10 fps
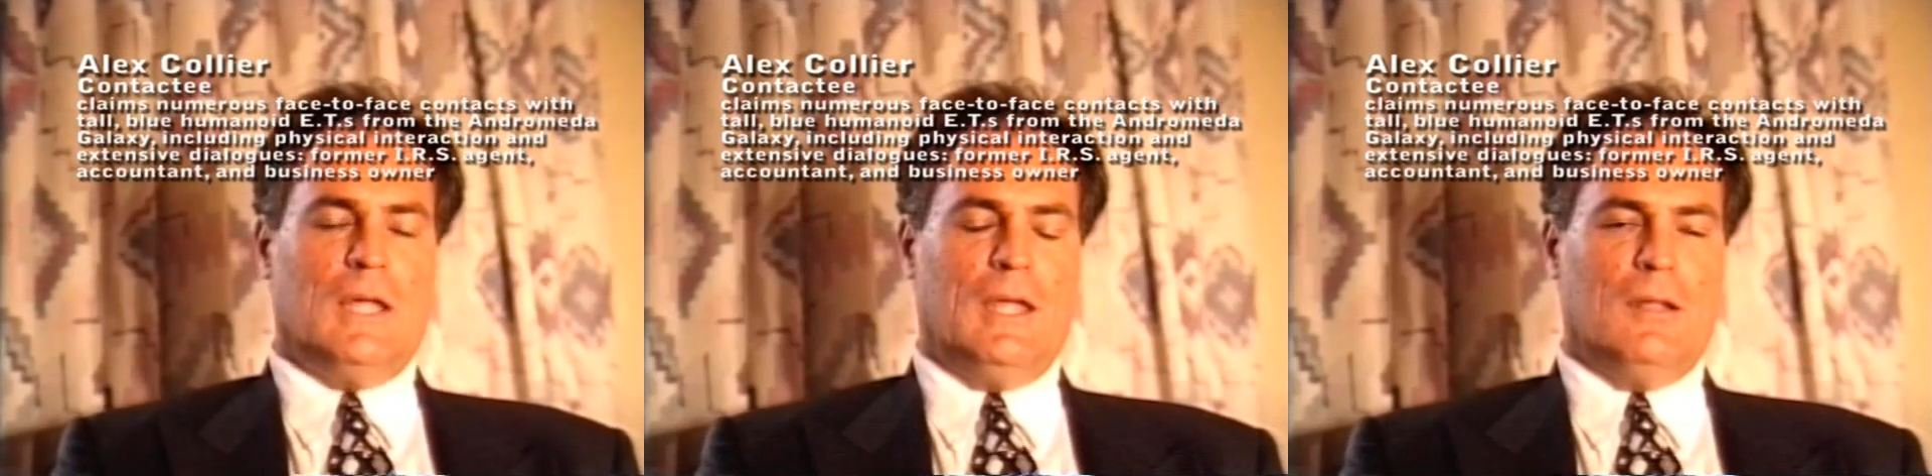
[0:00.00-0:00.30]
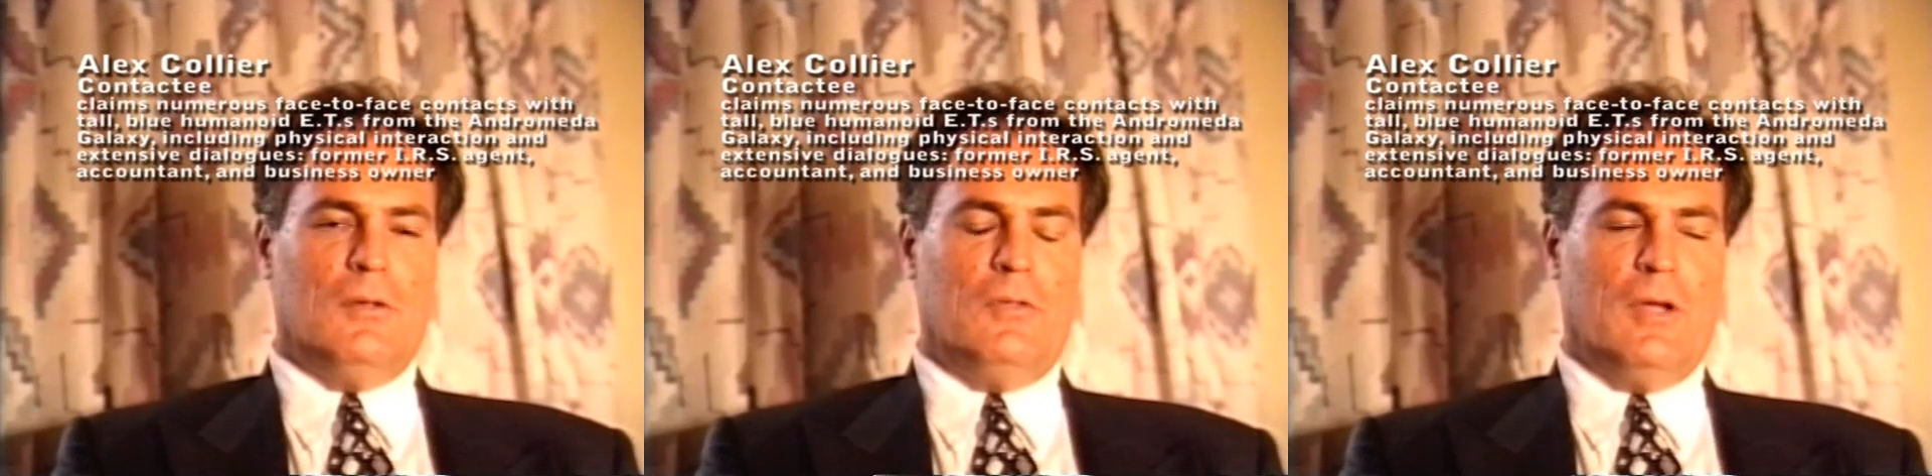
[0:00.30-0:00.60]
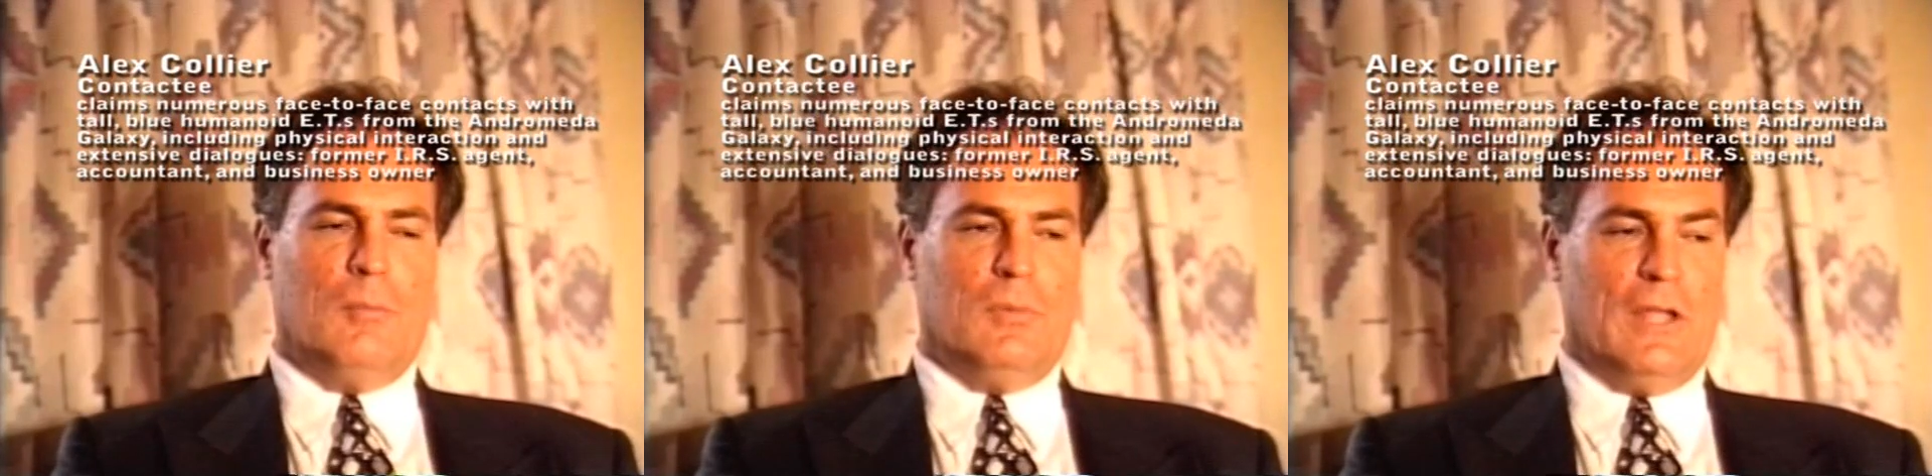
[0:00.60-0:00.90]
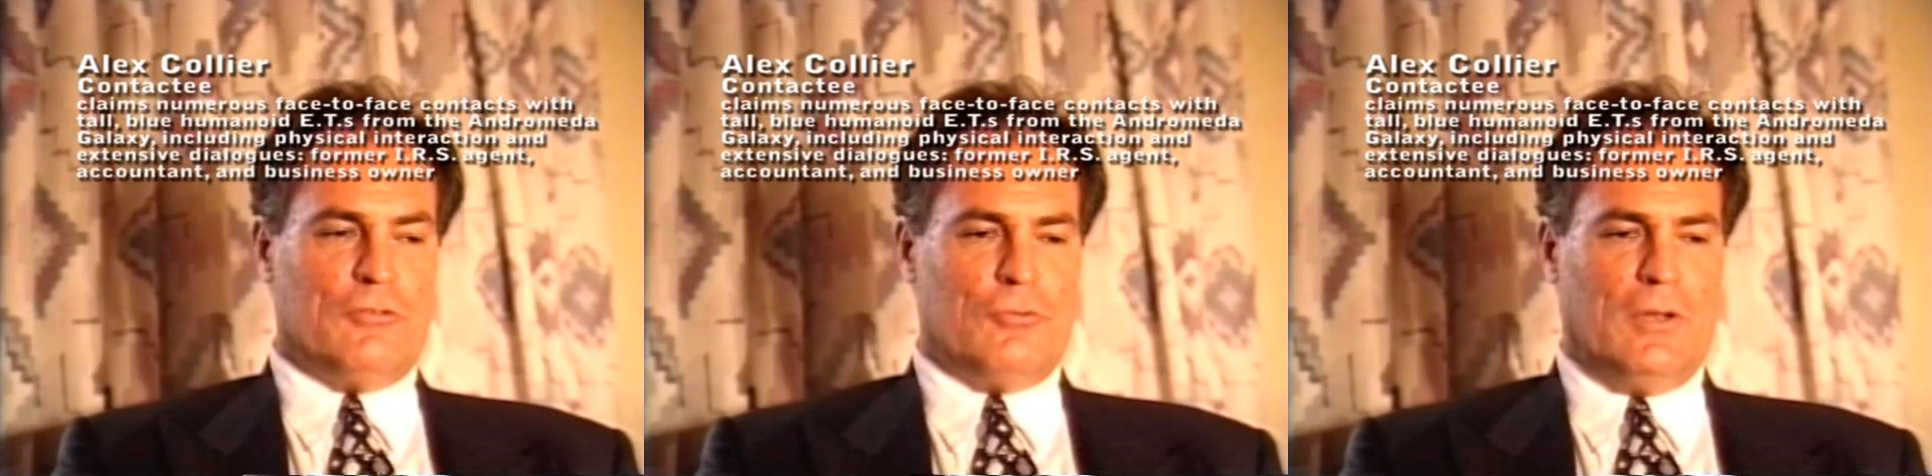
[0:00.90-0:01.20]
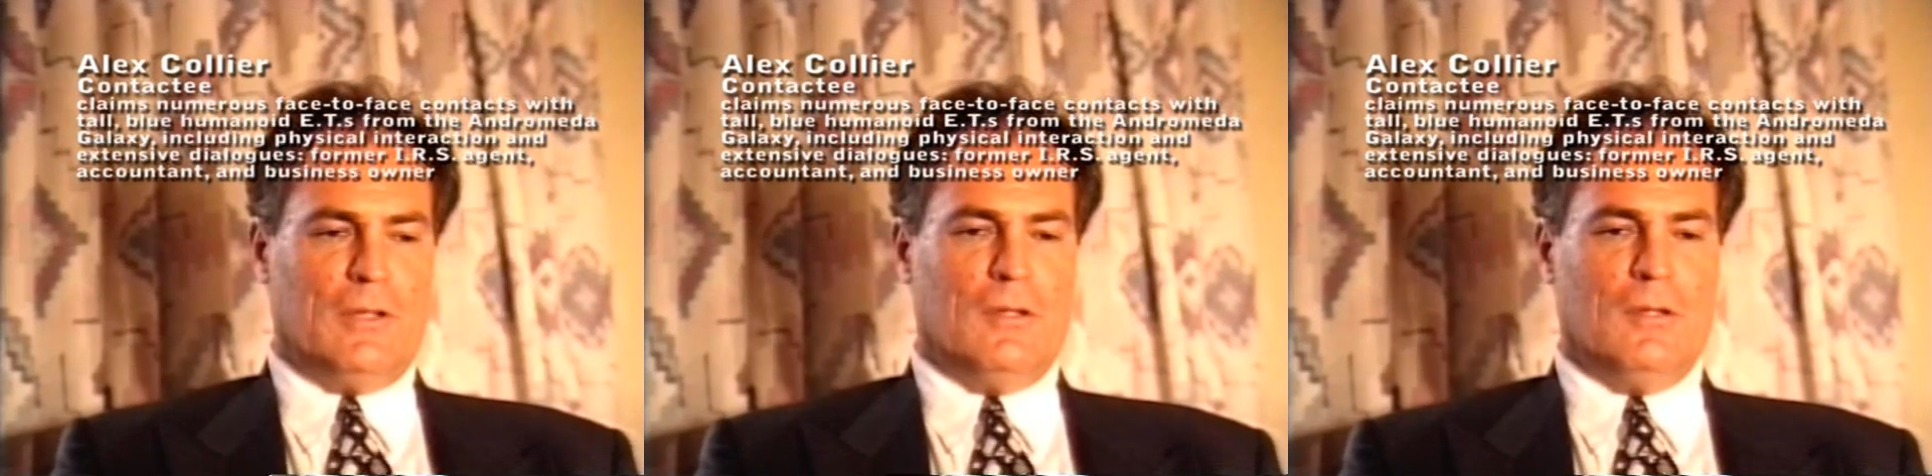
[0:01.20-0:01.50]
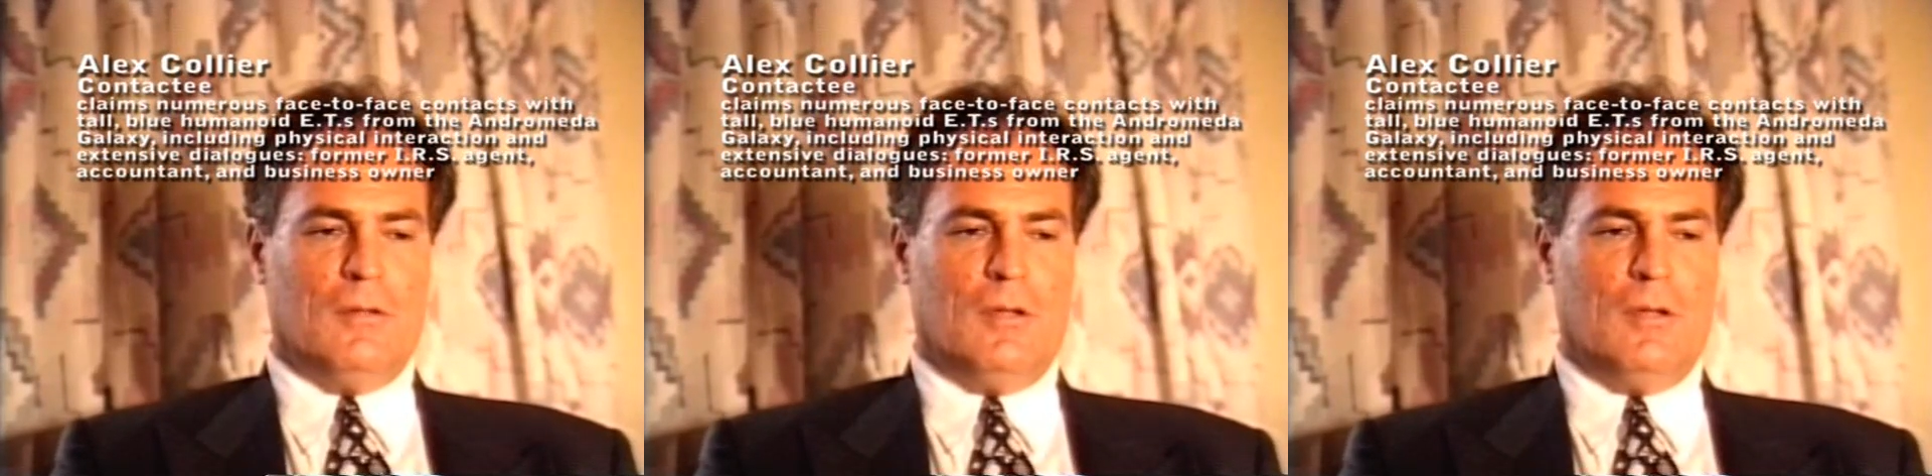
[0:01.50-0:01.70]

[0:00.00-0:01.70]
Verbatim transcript: and um, lecturing uh,